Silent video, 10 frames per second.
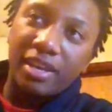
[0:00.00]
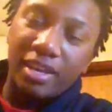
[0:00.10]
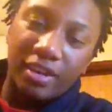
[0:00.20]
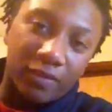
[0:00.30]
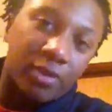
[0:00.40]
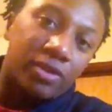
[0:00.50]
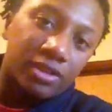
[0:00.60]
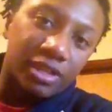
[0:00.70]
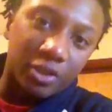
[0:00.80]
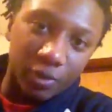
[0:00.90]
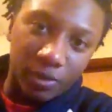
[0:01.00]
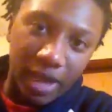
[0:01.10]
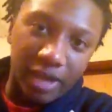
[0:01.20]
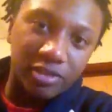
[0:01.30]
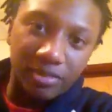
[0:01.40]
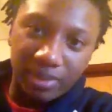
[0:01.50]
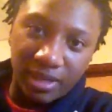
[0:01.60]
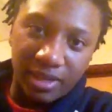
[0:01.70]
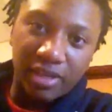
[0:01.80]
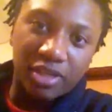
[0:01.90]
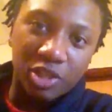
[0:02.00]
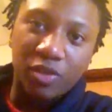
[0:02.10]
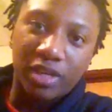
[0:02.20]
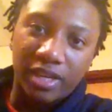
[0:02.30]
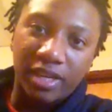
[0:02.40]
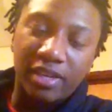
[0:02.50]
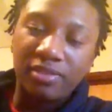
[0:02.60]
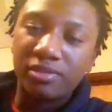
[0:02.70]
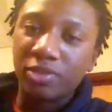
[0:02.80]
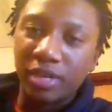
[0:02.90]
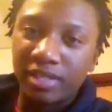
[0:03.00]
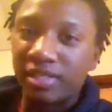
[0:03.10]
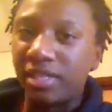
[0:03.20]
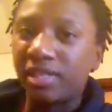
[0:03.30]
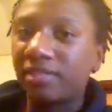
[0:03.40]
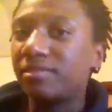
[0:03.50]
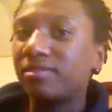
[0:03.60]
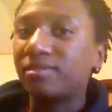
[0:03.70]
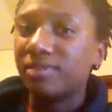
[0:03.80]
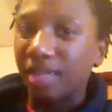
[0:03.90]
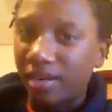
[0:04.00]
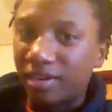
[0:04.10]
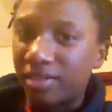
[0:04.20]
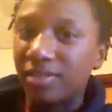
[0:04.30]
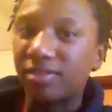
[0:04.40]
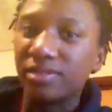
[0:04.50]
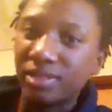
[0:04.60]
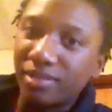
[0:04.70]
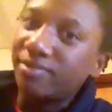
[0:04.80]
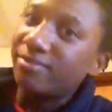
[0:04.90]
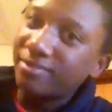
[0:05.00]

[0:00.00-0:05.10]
Inadvertently, you are actually being a good trainee trying to get that honor. So.